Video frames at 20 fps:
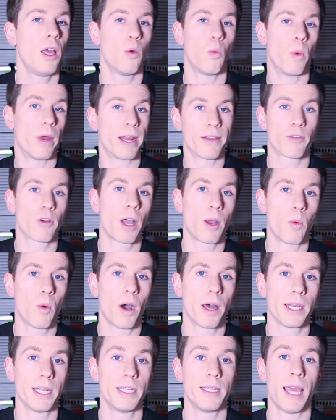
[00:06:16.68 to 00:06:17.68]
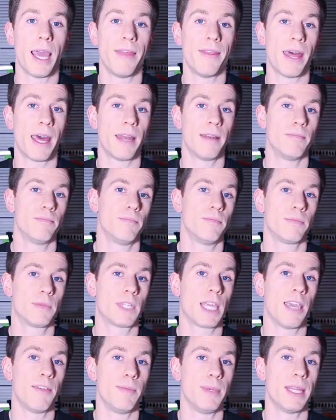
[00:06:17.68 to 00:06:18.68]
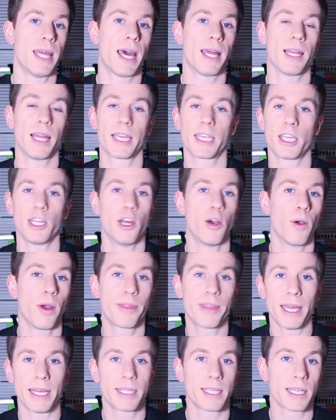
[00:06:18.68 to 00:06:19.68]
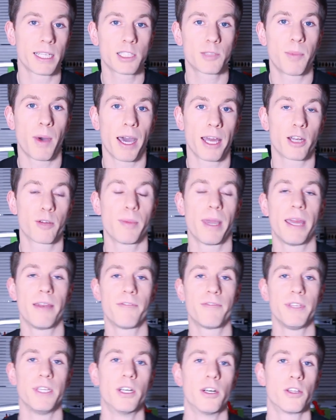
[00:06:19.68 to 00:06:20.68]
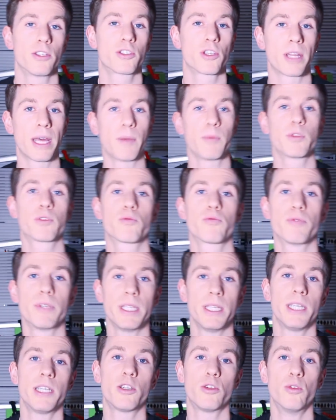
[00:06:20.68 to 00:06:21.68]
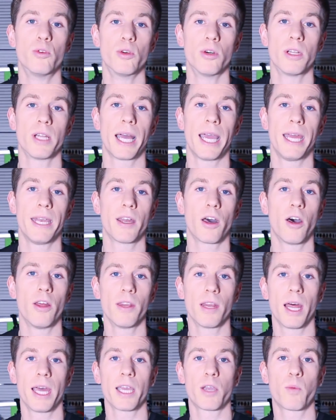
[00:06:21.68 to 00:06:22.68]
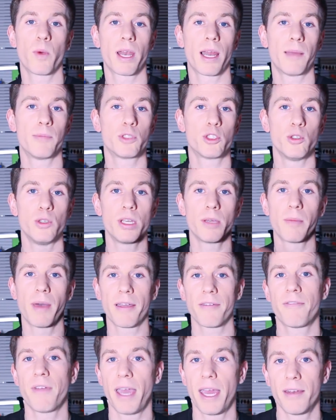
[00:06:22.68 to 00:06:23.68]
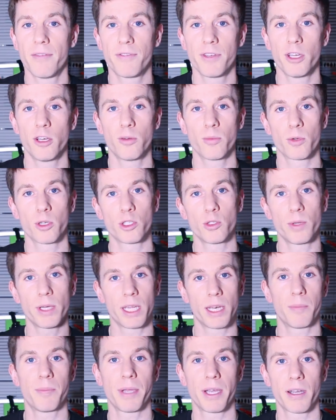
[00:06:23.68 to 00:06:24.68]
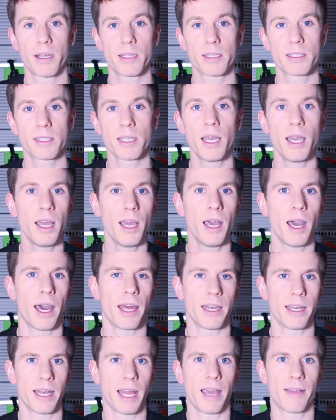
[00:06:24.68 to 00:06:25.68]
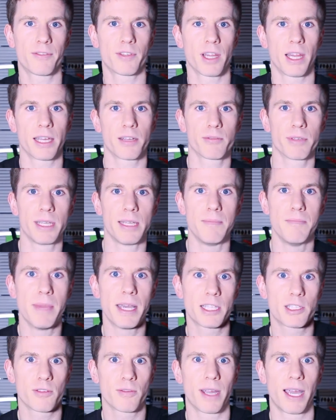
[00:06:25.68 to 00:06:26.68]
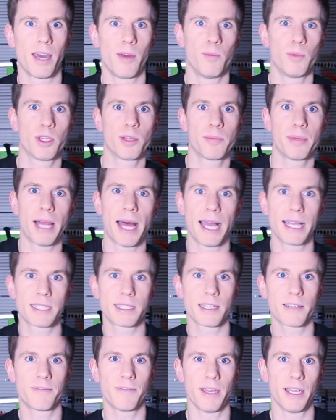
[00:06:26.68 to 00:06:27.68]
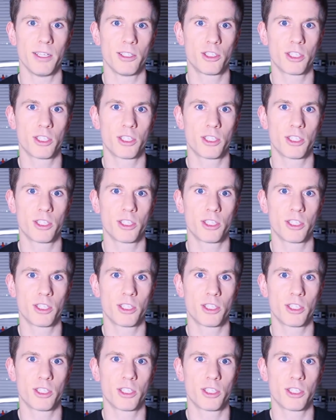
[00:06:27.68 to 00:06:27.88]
whenever I wanted, and that gave me that, like, you know, authentic Spider-Man feel. So that was really cool, and unlike when I'm shooting my fan film or doing an appearance, I didn't have to like really mess around with the plastic face